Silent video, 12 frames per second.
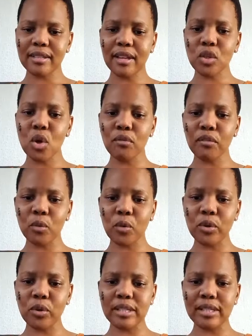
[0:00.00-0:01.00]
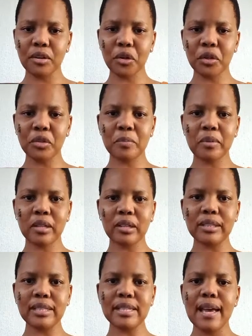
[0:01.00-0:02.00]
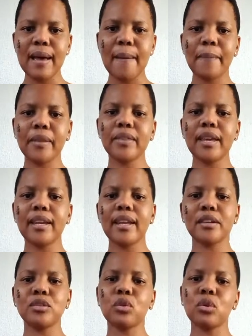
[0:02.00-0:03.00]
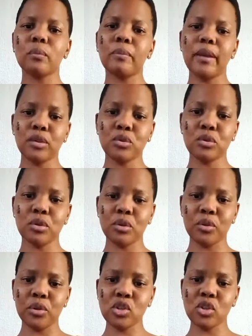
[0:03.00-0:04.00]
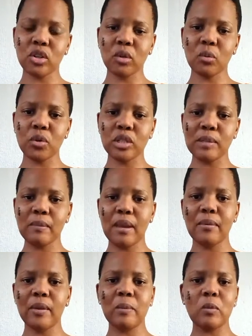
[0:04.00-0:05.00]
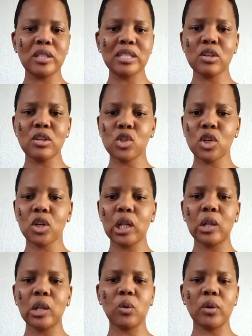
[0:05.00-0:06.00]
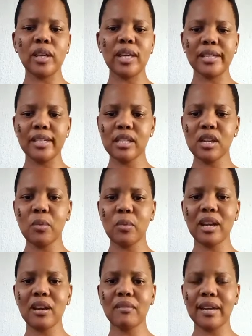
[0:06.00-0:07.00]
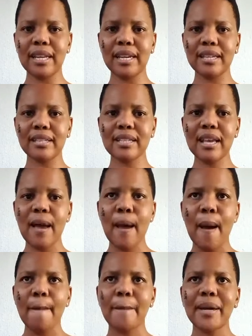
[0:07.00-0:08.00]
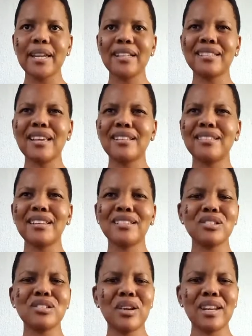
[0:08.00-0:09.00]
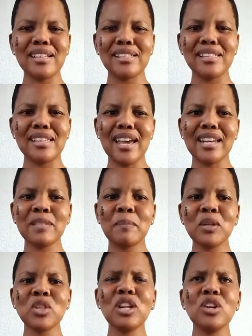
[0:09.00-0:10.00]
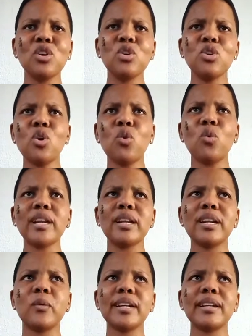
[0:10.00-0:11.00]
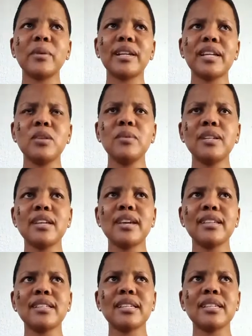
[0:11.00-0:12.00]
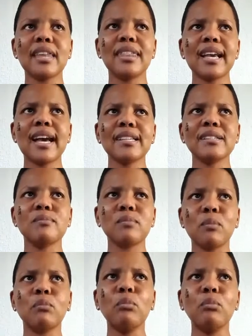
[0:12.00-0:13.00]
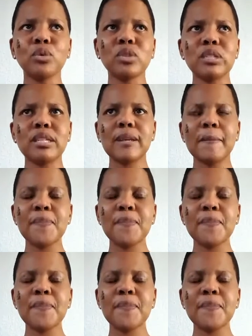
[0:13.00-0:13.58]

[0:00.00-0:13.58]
COVID wards at certain hospitals, but then had to go back to the original wards. Maybe it was surgical or ENT, whatever it is. But it's not easy, and especially, what irritates, I think, us the most